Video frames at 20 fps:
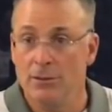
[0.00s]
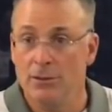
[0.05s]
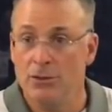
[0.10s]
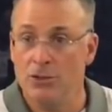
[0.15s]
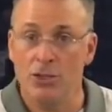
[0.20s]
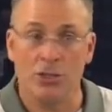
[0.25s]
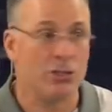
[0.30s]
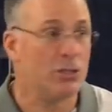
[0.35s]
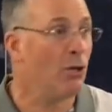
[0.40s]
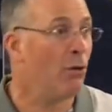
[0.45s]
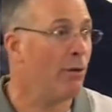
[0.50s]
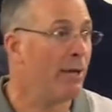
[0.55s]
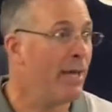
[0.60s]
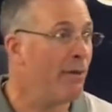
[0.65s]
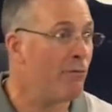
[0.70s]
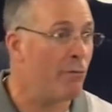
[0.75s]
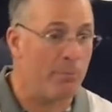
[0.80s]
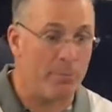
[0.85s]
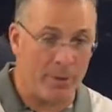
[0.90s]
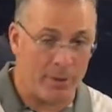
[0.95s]
Just don't
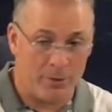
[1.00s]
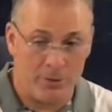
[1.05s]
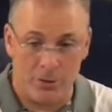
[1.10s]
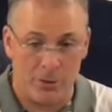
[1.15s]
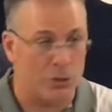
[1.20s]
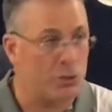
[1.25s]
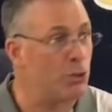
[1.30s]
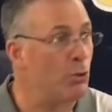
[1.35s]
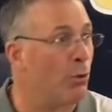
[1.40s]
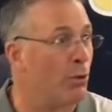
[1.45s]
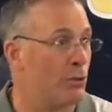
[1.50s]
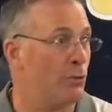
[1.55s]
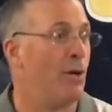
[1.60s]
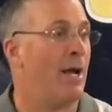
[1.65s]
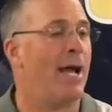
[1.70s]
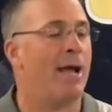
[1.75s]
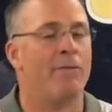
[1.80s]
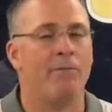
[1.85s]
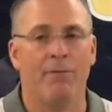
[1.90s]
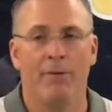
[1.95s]
give them the, the short
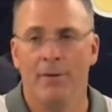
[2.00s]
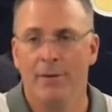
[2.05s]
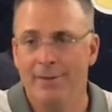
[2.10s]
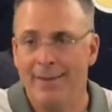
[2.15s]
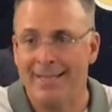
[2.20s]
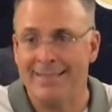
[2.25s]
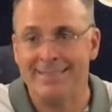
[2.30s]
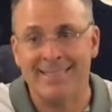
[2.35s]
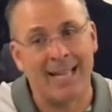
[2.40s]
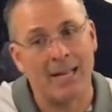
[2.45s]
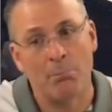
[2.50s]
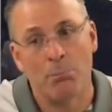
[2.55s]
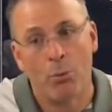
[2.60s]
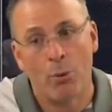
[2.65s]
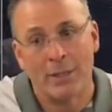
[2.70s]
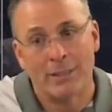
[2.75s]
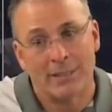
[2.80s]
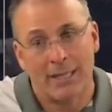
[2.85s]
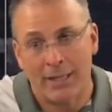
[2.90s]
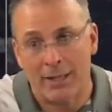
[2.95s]
drive. That's 10
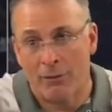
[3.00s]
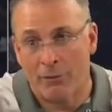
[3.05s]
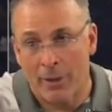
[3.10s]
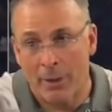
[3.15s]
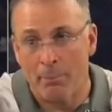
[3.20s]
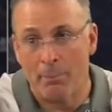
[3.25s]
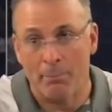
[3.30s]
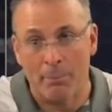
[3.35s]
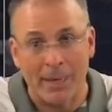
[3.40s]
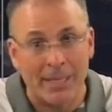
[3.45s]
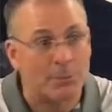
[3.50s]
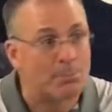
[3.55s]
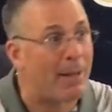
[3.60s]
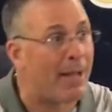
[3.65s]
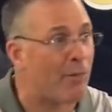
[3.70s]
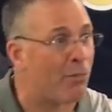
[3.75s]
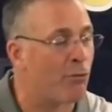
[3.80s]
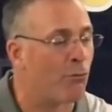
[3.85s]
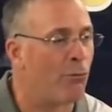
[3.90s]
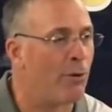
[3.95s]
points. I know they beat us by
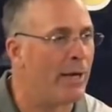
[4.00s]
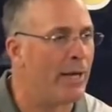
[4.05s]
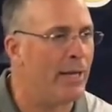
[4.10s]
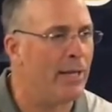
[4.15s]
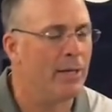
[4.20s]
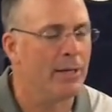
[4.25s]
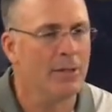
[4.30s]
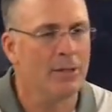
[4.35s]
three.